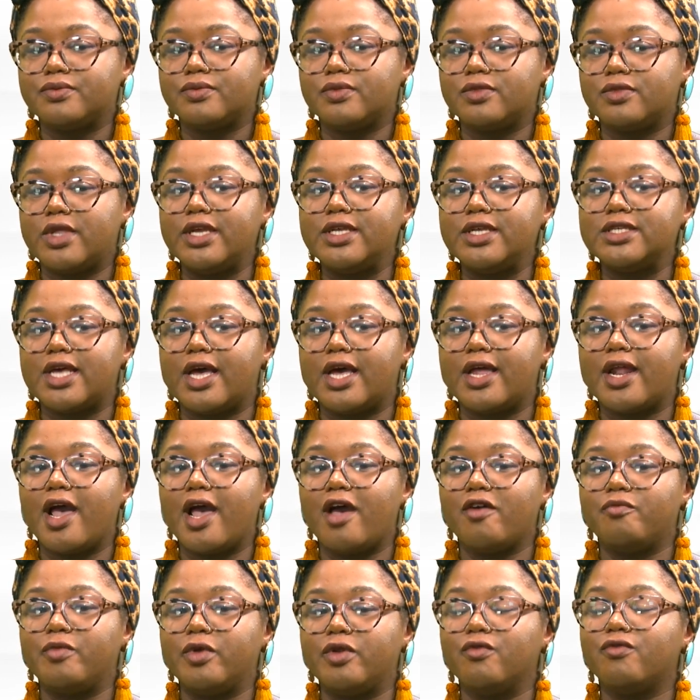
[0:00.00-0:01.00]
things that
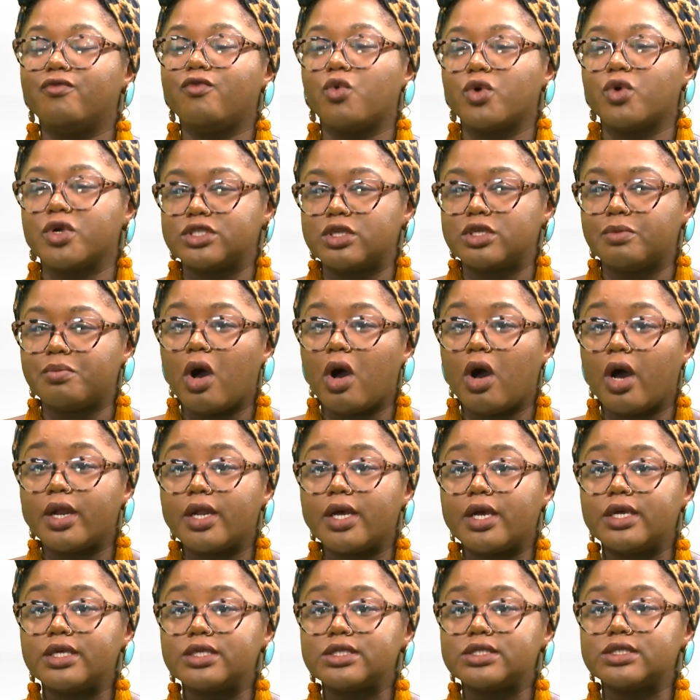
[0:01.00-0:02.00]
have been forced upon
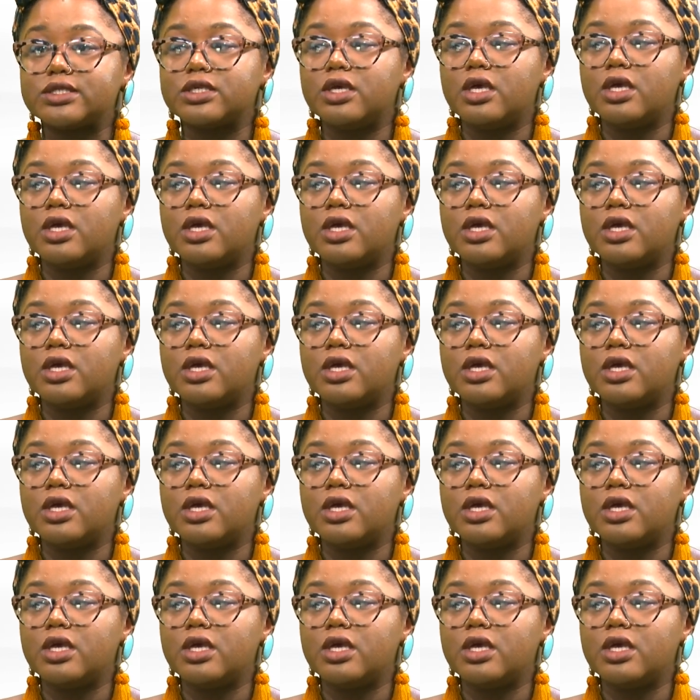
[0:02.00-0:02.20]
us